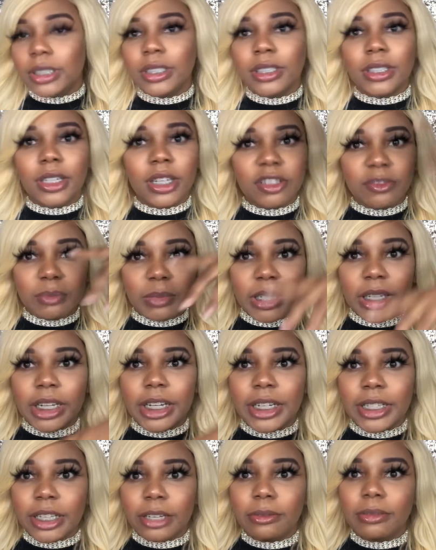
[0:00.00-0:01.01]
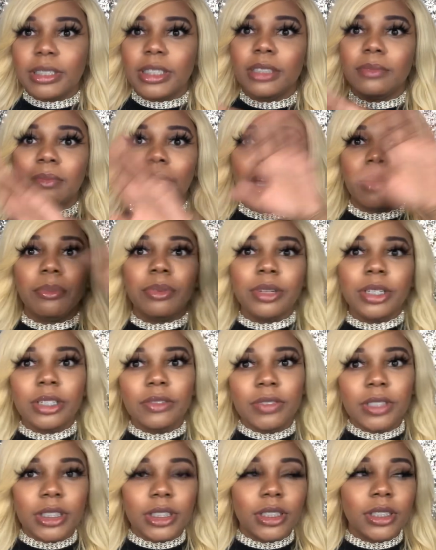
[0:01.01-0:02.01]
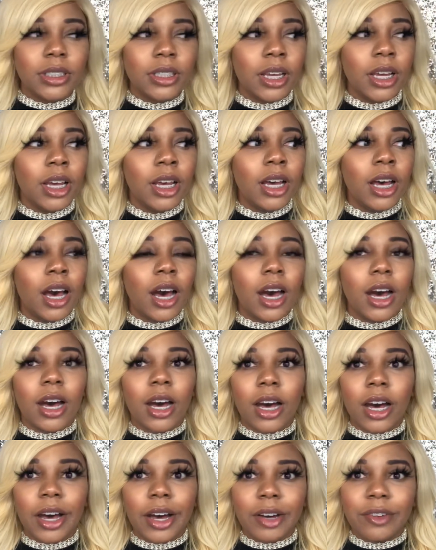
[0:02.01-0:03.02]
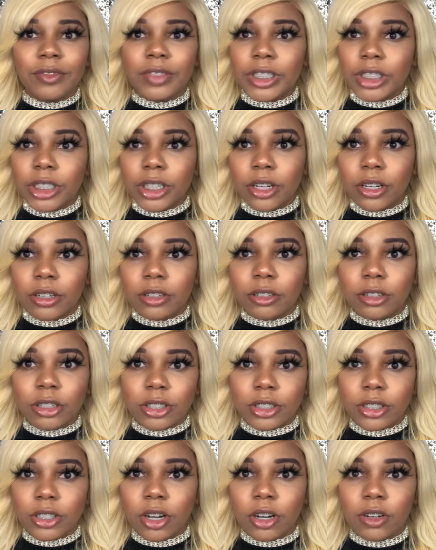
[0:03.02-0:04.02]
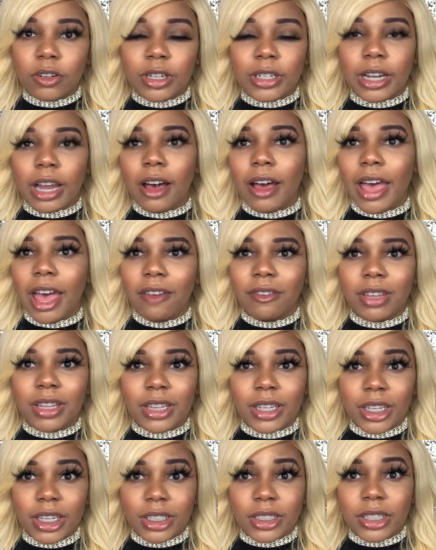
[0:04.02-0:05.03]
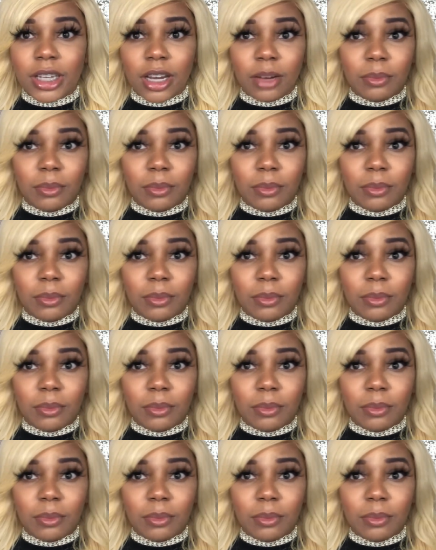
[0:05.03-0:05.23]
LUVME hair that was in my previous video or so, and I'll have it linked